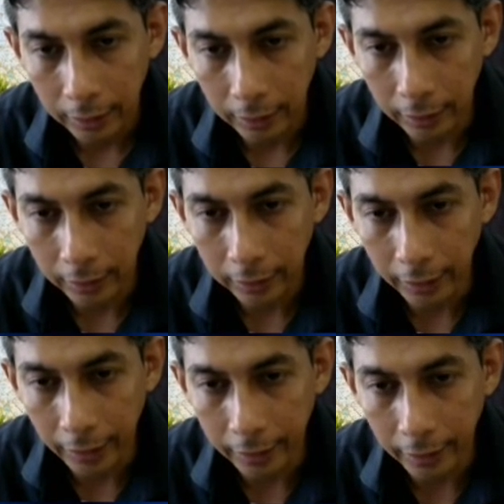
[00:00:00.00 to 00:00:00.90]

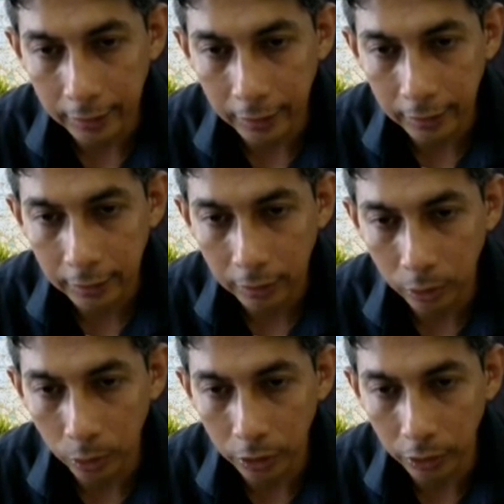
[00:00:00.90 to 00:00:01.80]
The address is
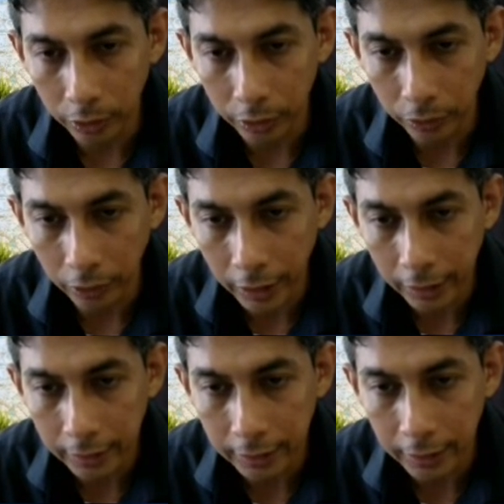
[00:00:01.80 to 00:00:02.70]

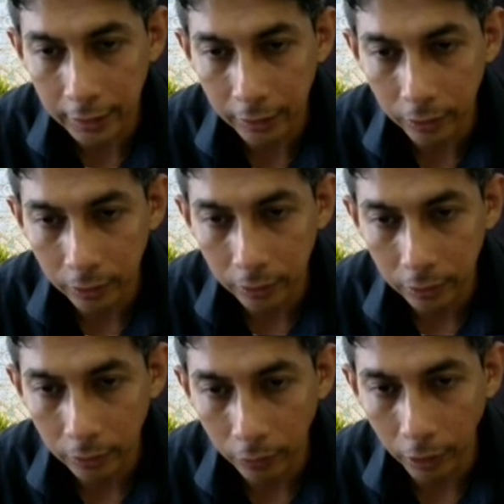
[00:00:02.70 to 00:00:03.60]
2009
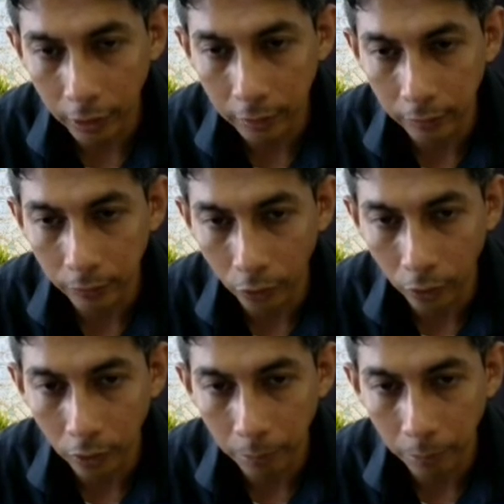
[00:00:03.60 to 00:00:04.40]
C014,